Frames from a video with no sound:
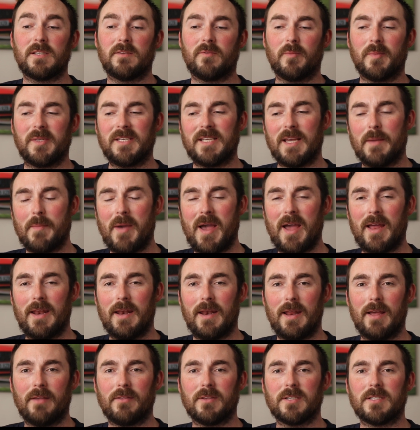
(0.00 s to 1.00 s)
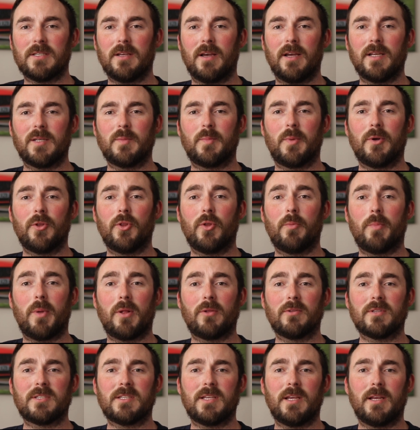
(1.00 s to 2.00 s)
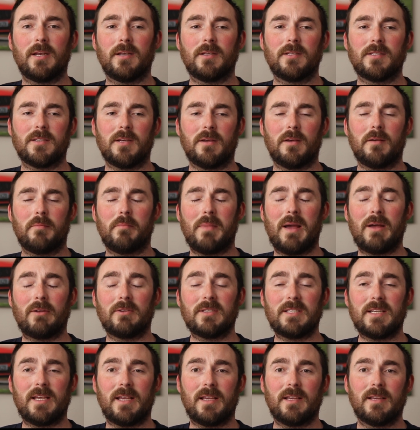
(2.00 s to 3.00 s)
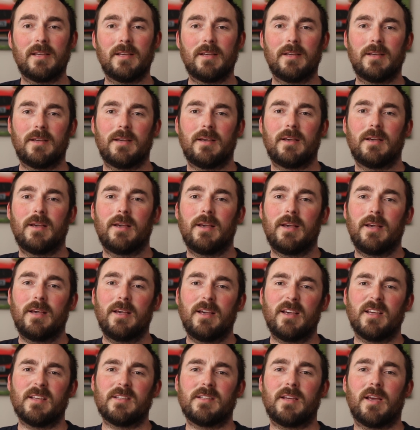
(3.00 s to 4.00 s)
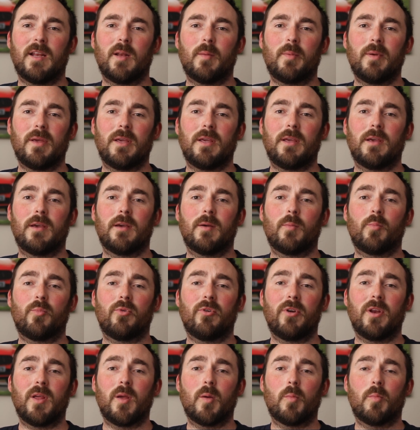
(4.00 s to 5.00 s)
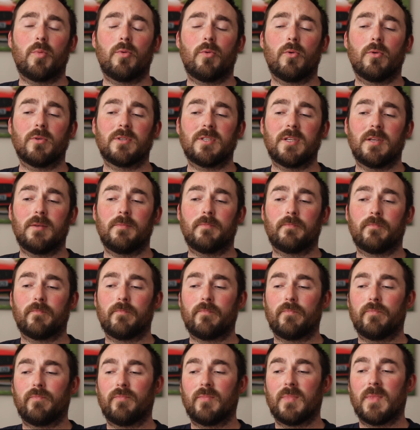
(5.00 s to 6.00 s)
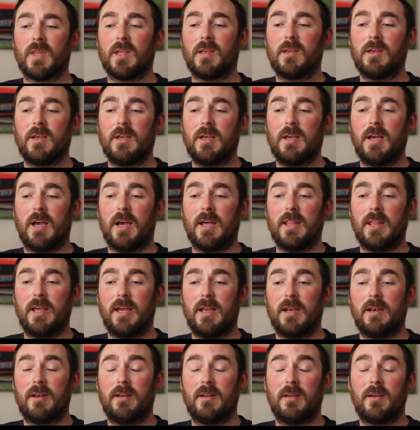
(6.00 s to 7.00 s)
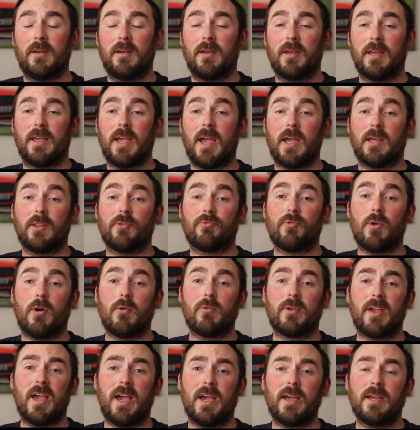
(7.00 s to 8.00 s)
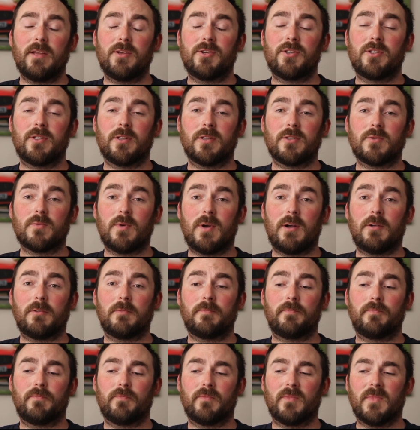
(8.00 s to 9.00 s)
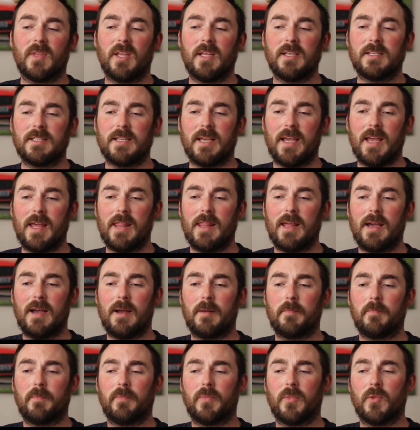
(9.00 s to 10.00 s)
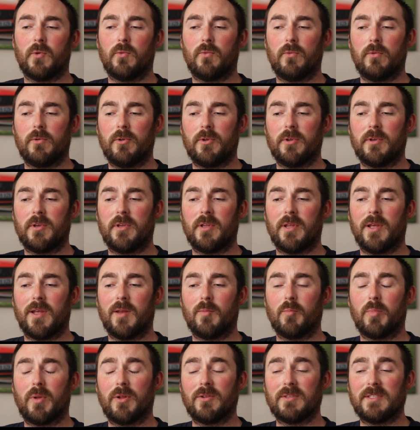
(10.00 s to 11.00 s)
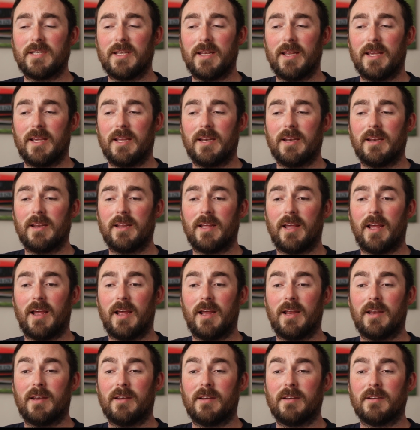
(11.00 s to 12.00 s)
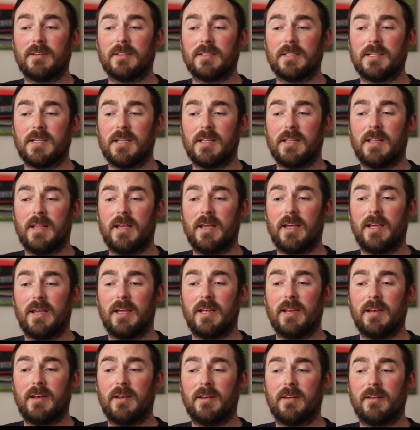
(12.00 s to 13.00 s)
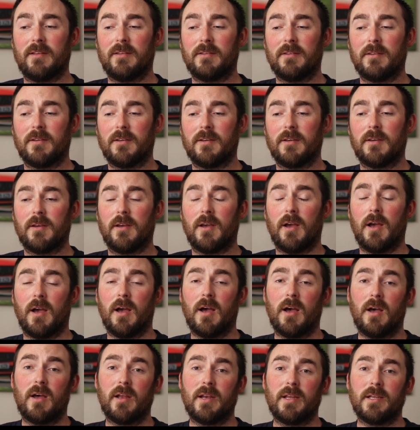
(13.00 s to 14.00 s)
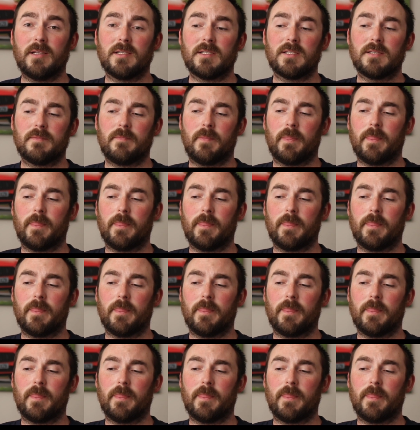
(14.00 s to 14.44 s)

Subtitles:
for me to get my hand down the side to put the bolts in to mount it is going to be pretty important. And then getting the roll cage as well, need to get that ordered and bolted in, and then a harness,